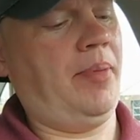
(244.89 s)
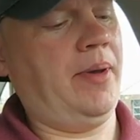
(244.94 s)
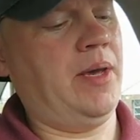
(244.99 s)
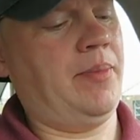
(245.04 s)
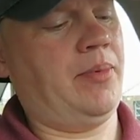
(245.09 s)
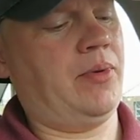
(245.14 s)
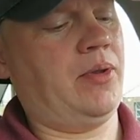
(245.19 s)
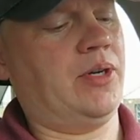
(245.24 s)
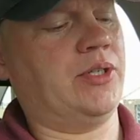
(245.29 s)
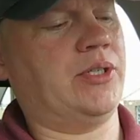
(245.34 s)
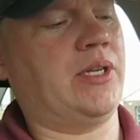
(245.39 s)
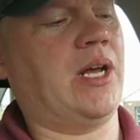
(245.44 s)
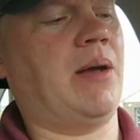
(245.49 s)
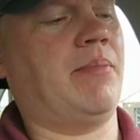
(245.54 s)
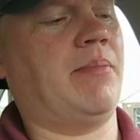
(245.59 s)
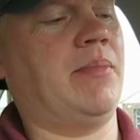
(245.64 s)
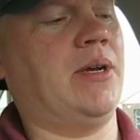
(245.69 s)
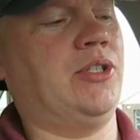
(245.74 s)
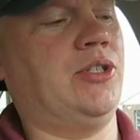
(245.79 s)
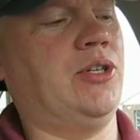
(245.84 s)
people, there's
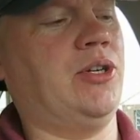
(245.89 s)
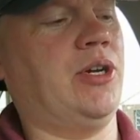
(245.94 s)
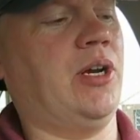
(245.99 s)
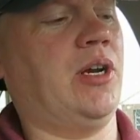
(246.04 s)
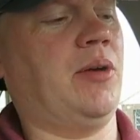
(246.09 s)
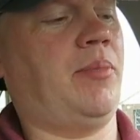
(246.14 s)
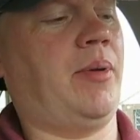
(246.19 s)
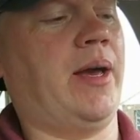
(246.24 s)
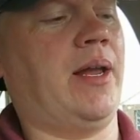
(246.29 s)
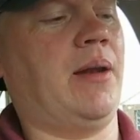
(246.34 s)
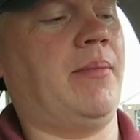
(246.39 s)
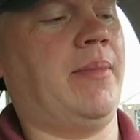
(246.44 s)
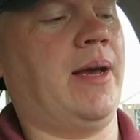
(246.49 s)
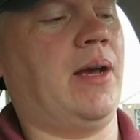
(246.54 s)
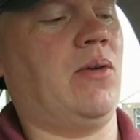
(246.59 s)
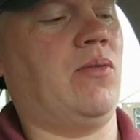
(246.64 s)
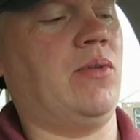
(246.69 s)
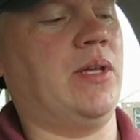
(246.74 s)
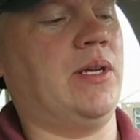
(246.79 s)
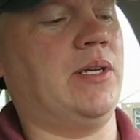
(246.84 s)
not much you can complain
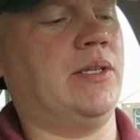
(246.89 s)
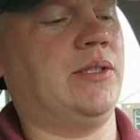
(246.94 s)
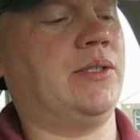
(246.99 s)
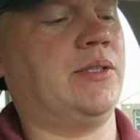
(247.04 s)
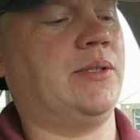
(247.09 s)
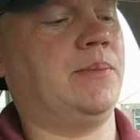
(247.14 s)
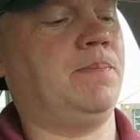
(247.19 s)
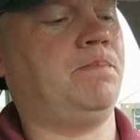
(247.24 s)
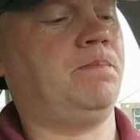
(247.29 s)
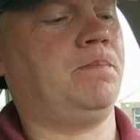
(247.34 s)
about with this.